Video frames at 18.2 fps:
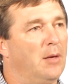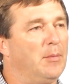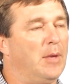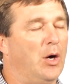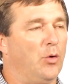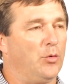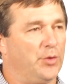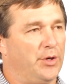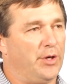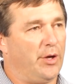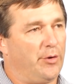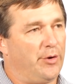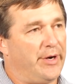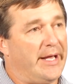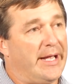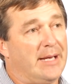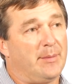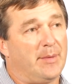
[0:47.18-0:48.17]
On to Notre
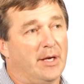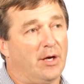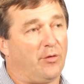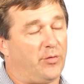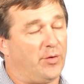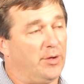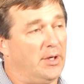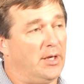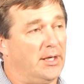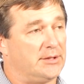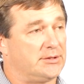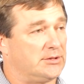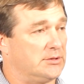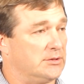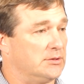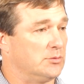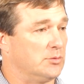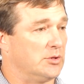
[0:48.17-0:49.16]
Dame now for
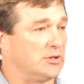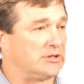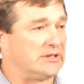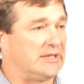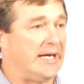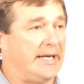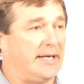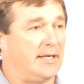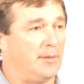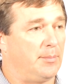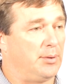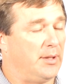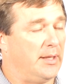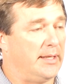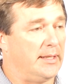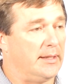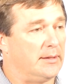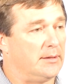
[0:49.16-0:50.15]
us. We're excited to
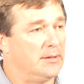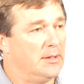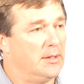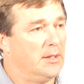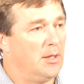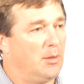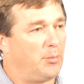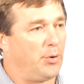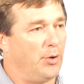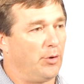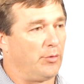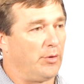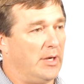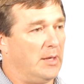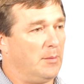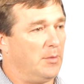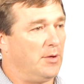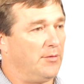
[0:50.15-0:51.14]
play a
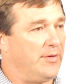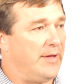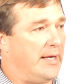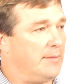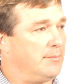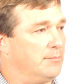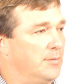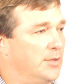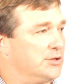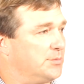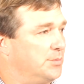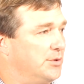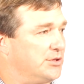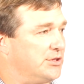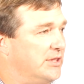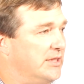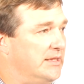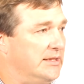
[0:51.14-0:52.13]
program of that much
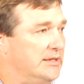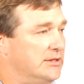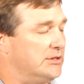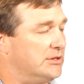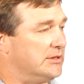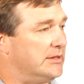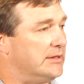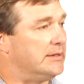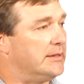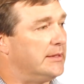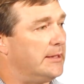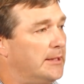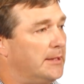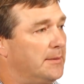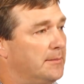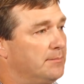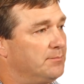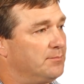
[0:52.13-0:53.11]
prestige and
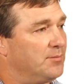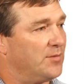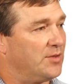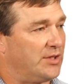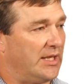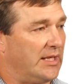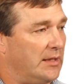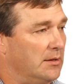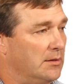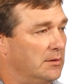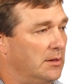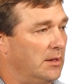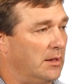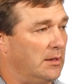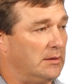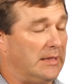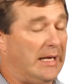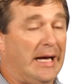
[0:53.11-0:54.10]

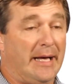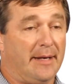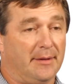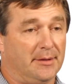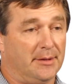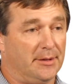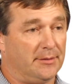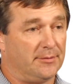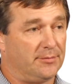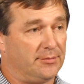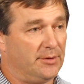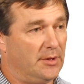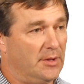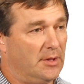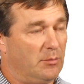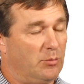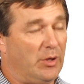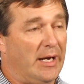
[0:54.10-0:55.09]
a lot
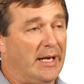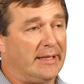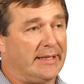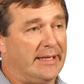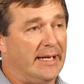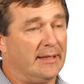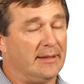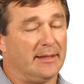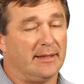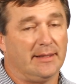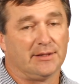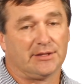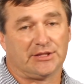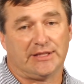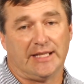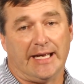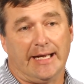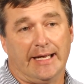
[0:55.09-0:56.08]
of Ryan Kelly and
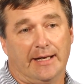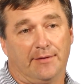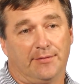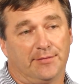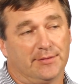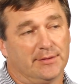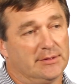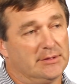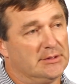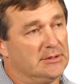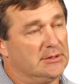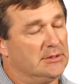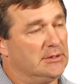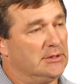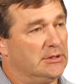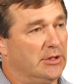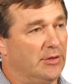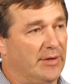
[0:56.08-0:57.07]
his
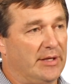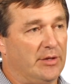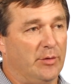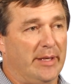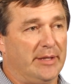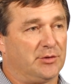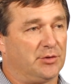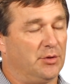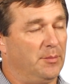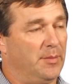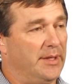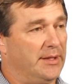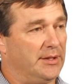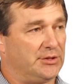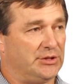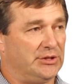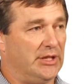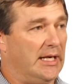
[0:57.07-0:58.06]
staff. You know, they do a
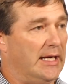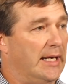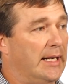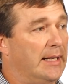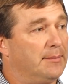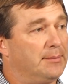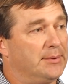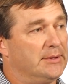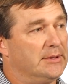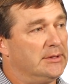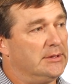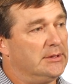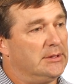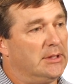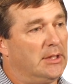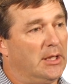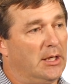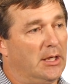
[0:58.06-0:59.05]
tremendous job.
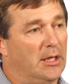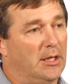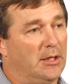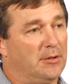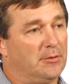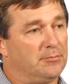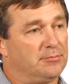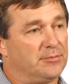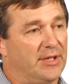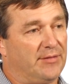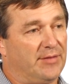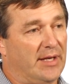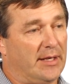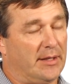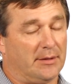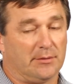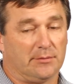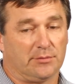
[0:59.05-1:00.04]
They've
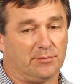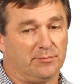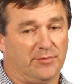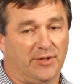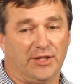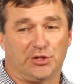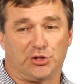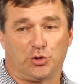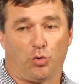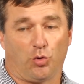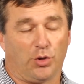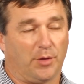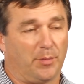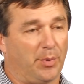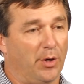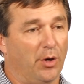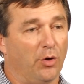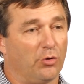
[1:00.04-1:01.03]
got a very
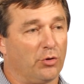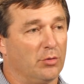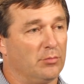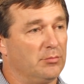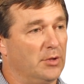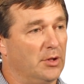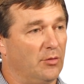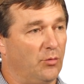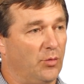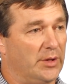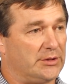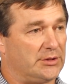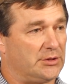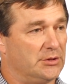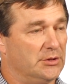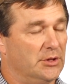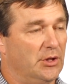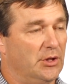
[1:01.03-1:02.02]
storied program of which